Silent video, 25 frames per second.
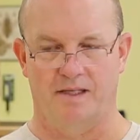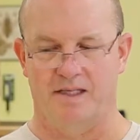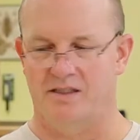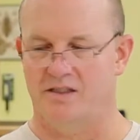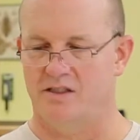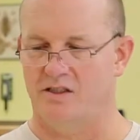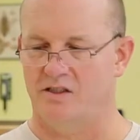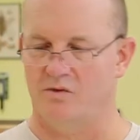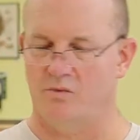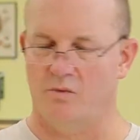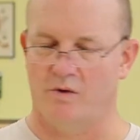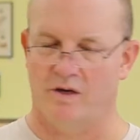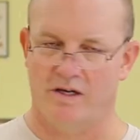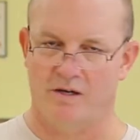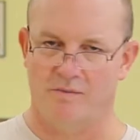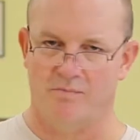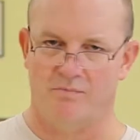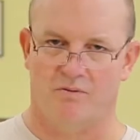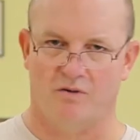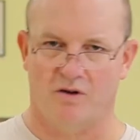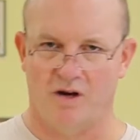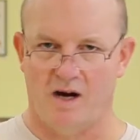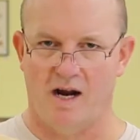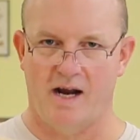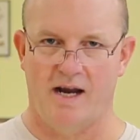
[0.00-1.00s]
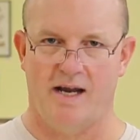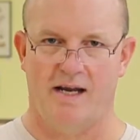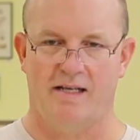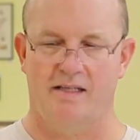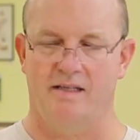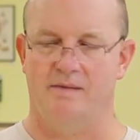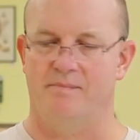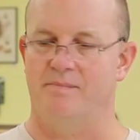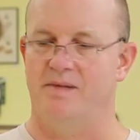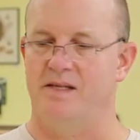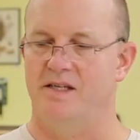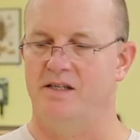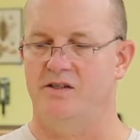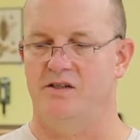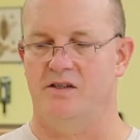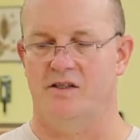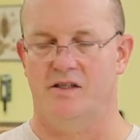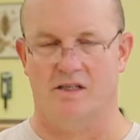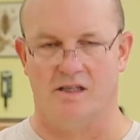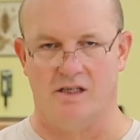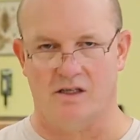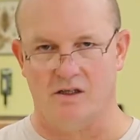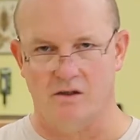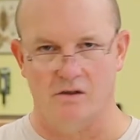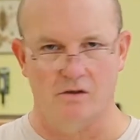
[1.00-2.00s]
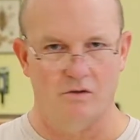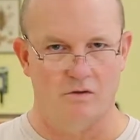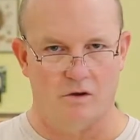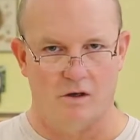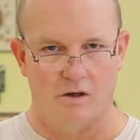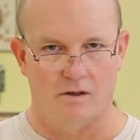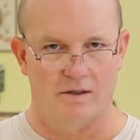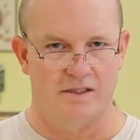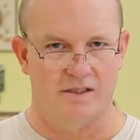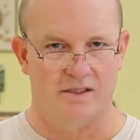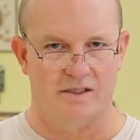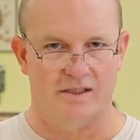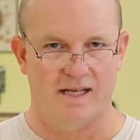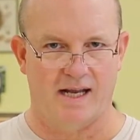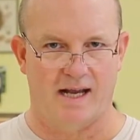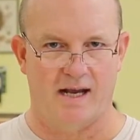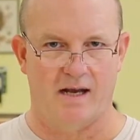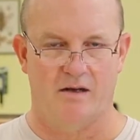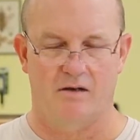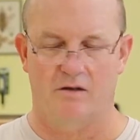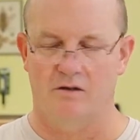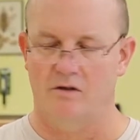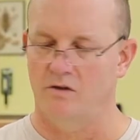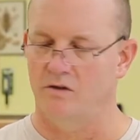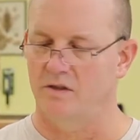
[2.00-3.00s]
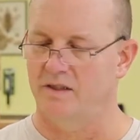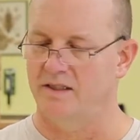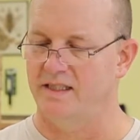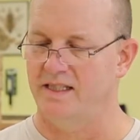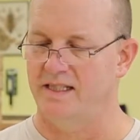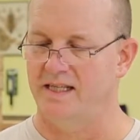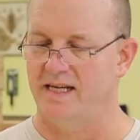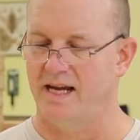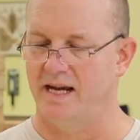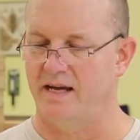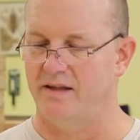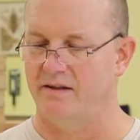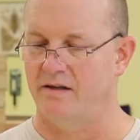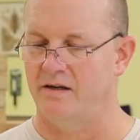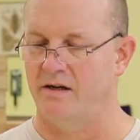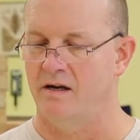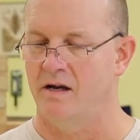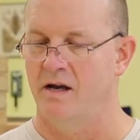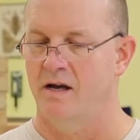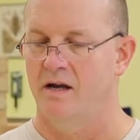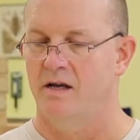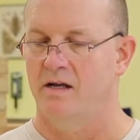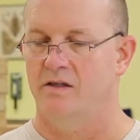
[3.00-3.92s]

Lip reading: because this is where you're prying. The bees are going to glue all this down, glue it together.